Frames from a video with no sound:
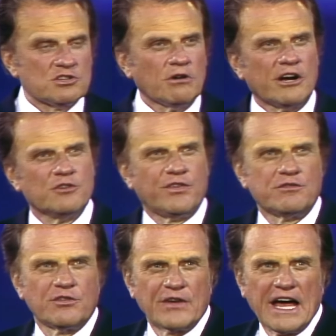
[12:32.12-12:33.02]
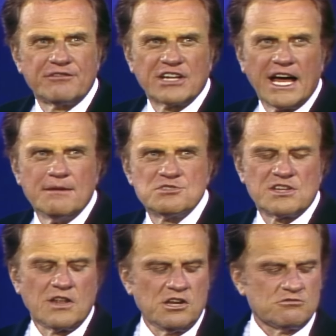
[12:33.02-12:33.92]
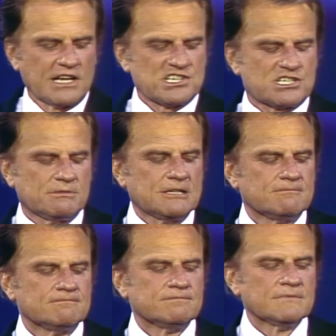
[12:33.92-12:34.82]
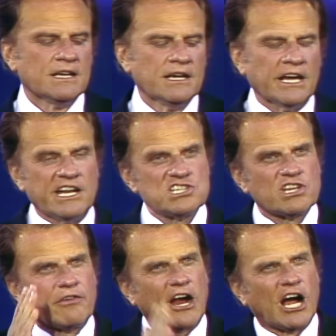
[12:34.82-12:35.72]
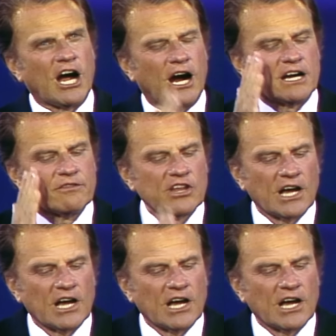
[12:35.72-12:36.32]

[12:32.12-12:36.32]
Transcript: 255 times in the New Testament. It is the very heart of the